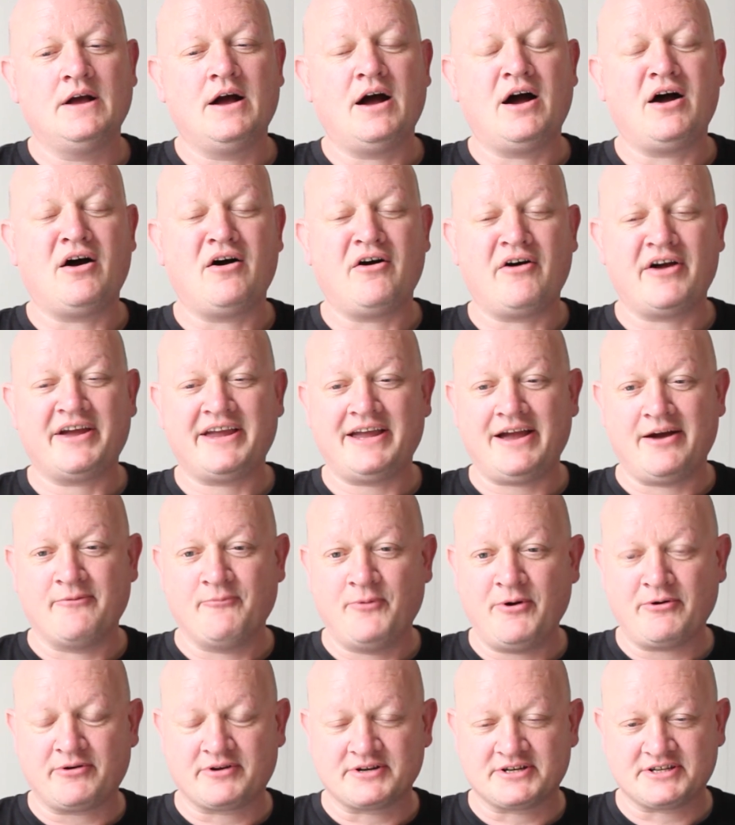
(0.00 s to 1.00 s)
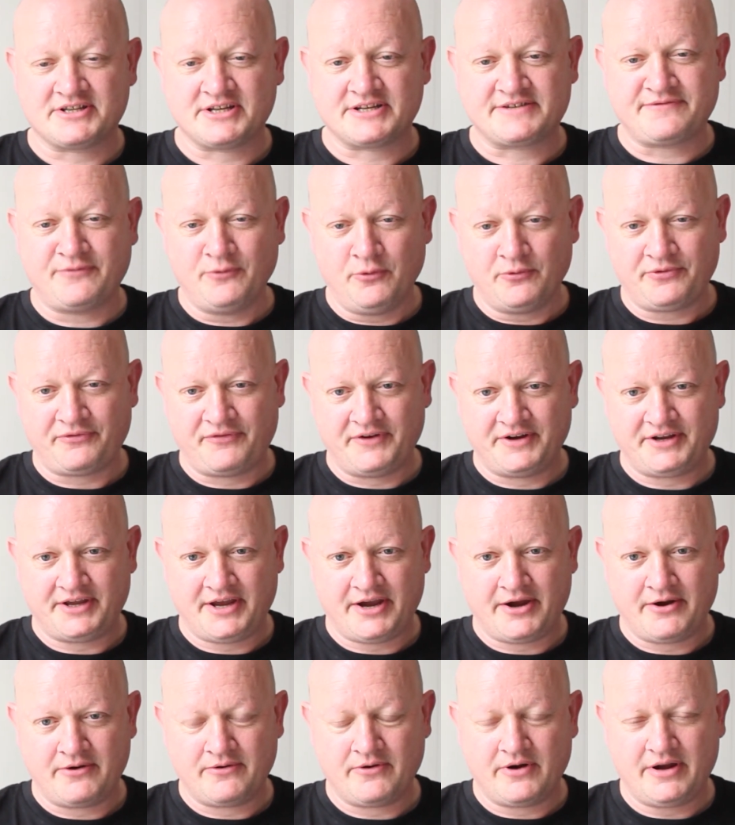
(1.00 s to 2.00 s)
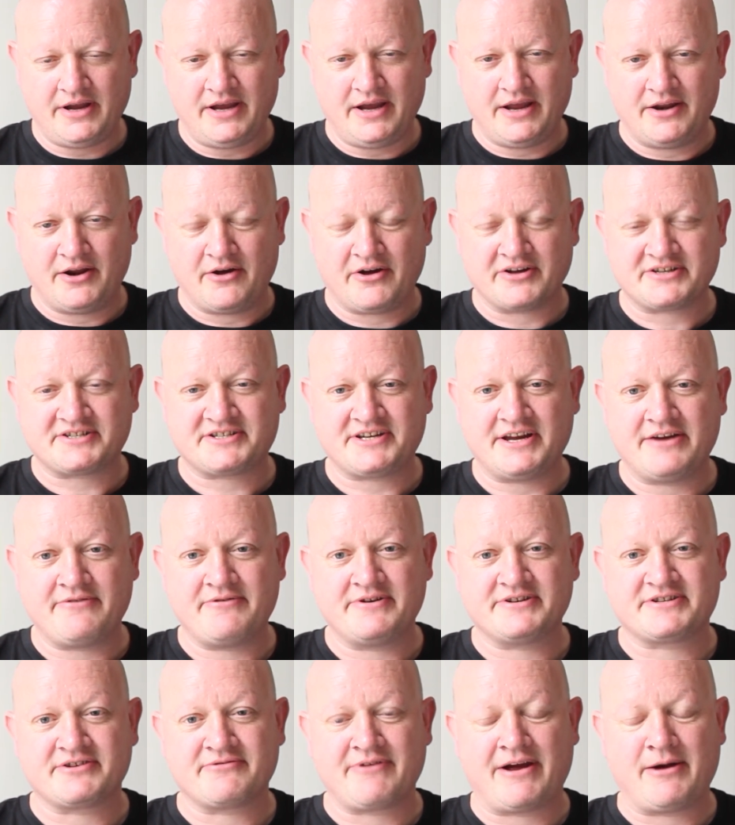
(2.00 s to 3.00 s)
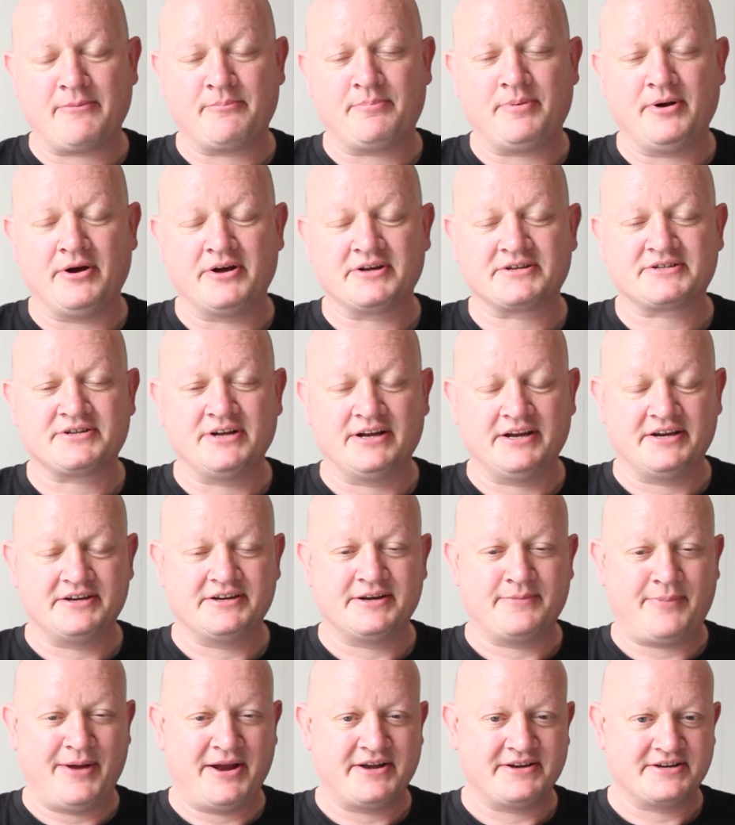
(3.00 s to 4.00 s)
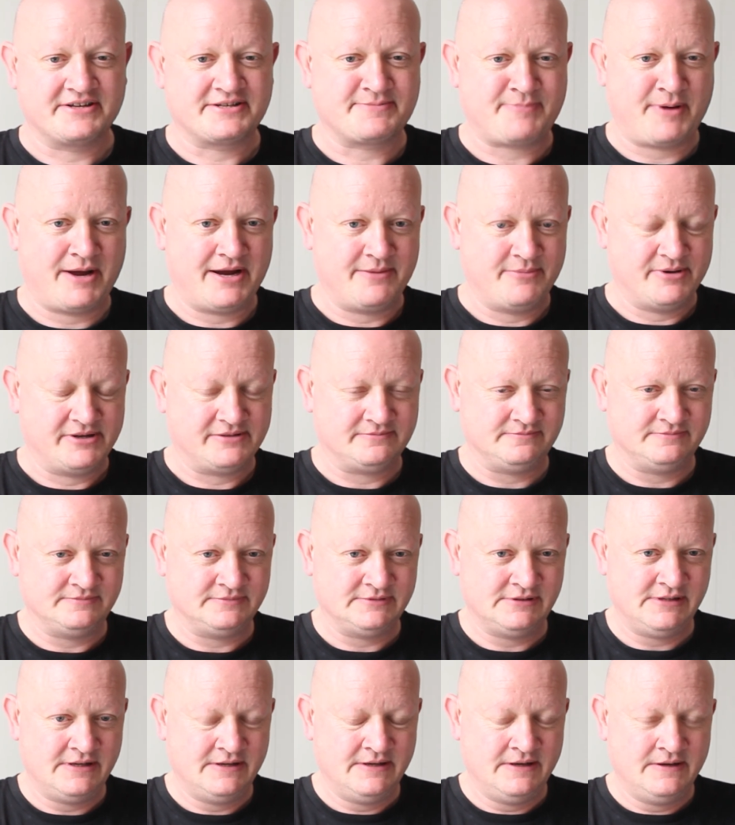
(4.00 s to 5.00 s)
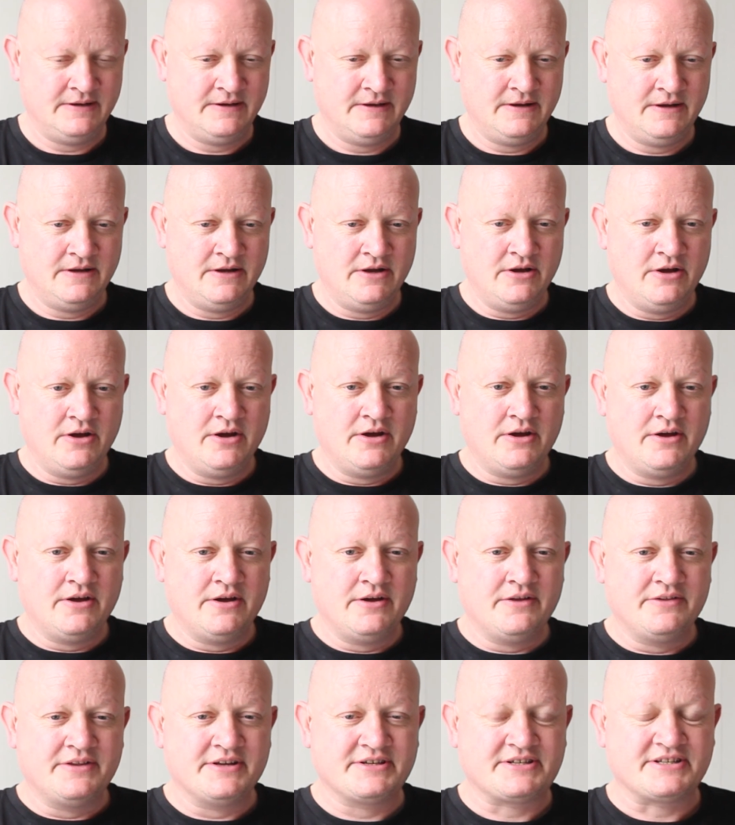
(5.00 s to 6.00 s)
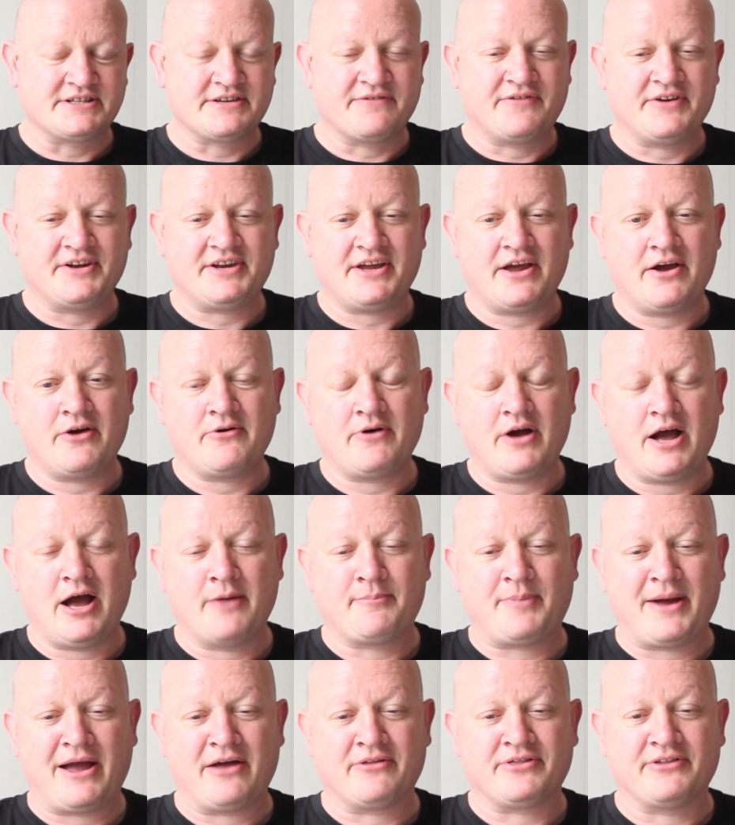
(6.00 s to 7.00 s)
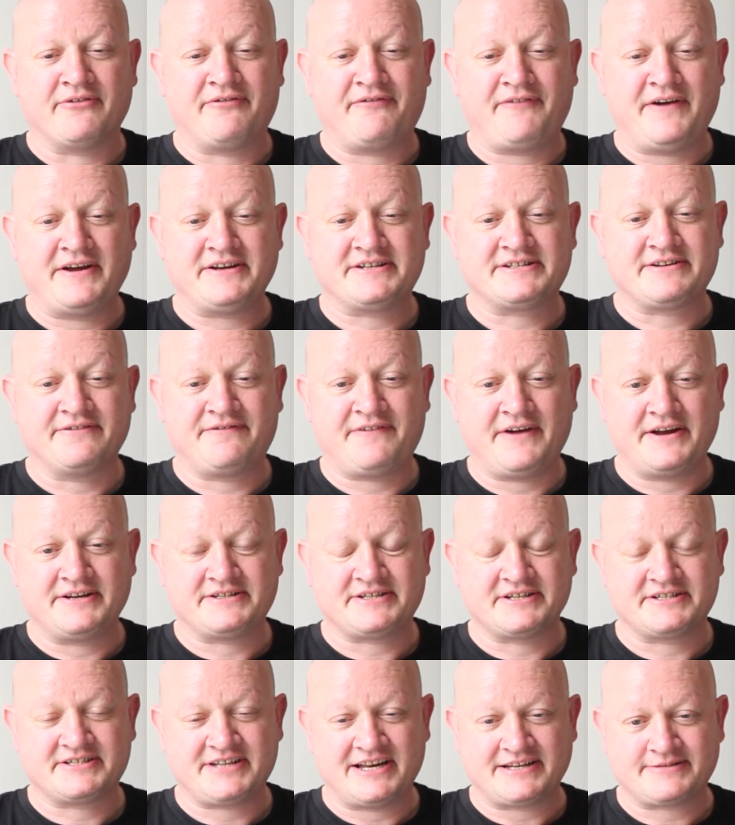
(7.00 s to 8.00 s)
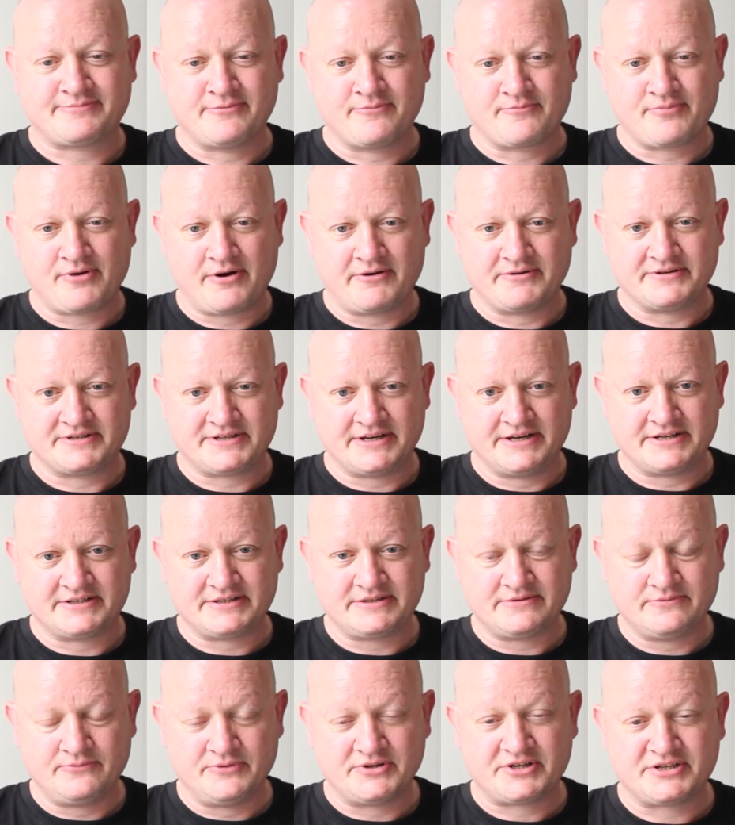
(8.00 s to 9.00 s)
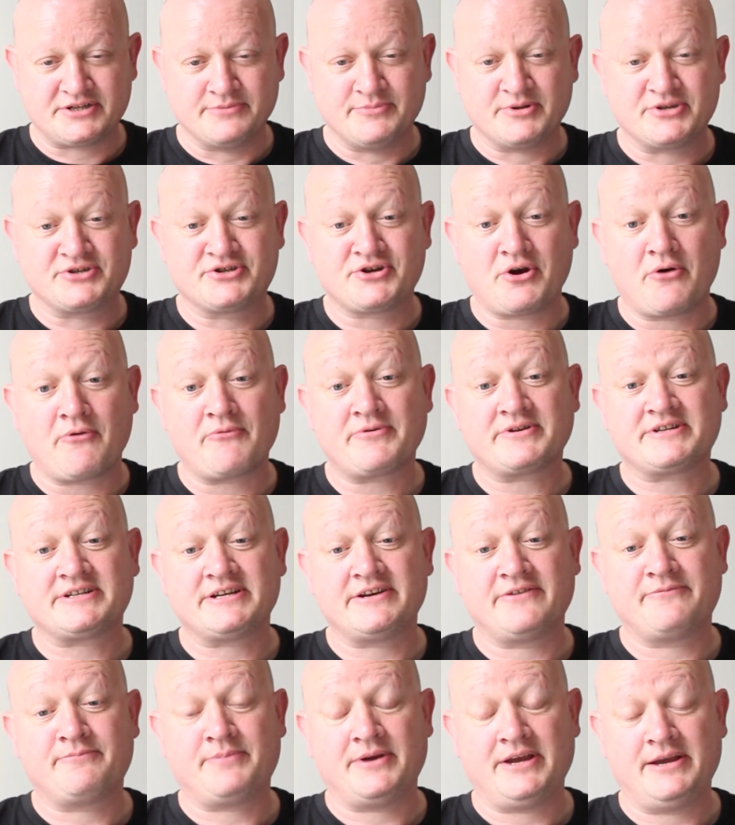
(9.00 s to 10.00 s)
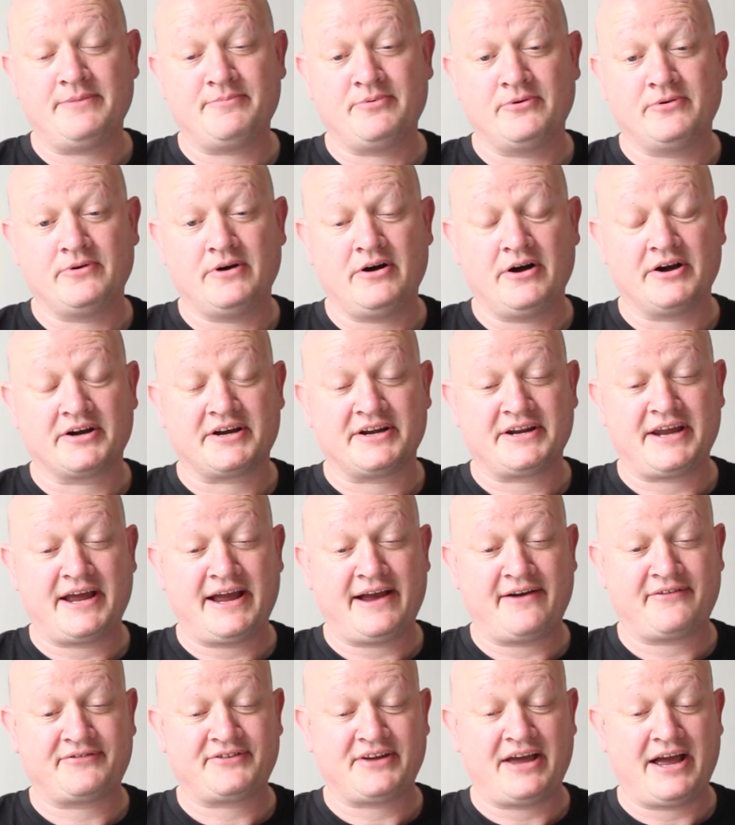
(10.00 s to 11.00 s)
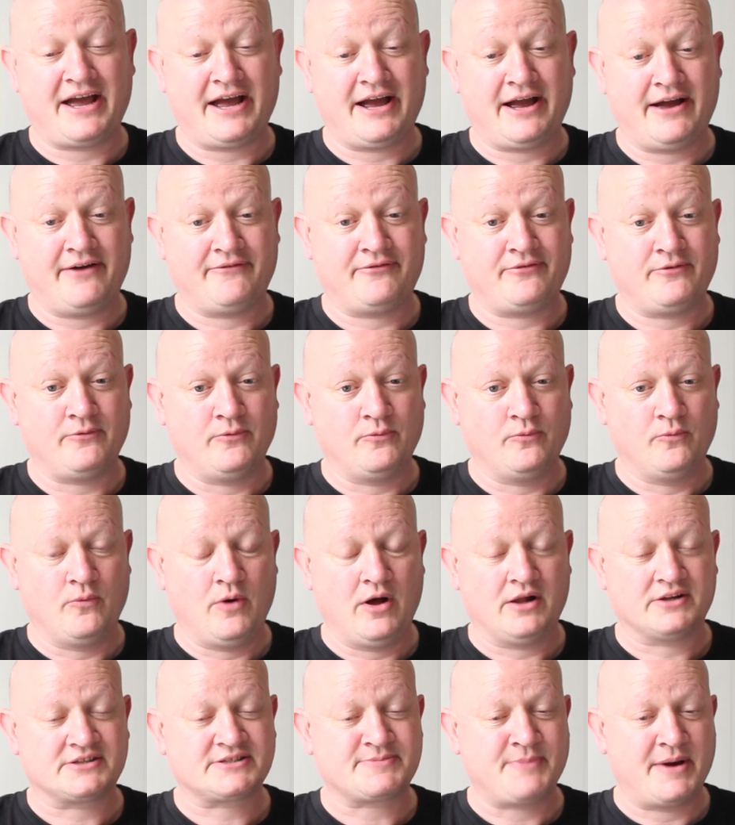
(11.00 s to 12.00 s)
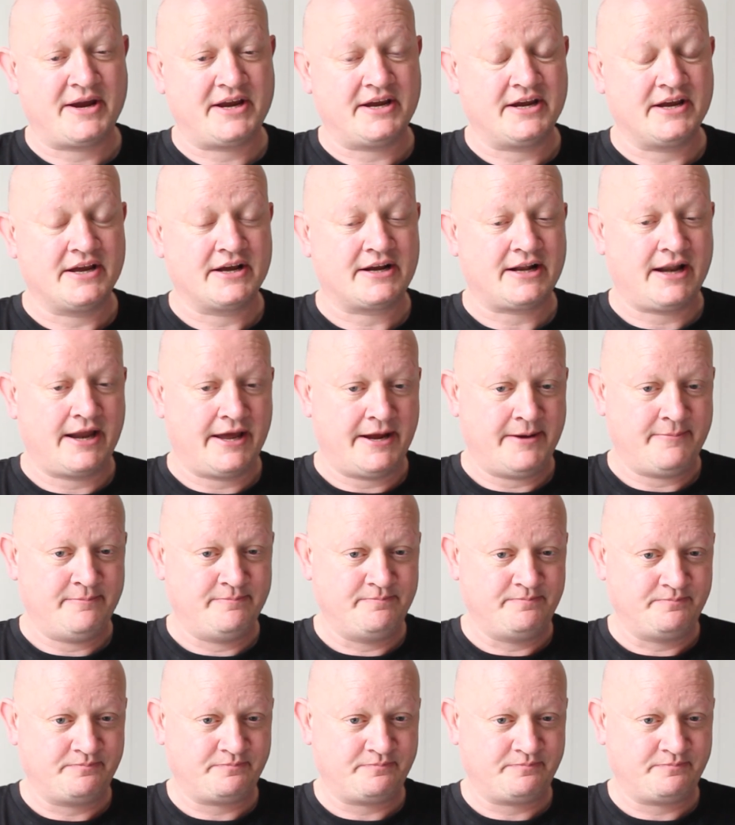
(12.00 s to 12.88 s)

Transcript: Hi and welcome to this fourth video in our series around personal independence payment. This is a video about the face-to-face assessment process which the majority of people are going to have whilst making a claim.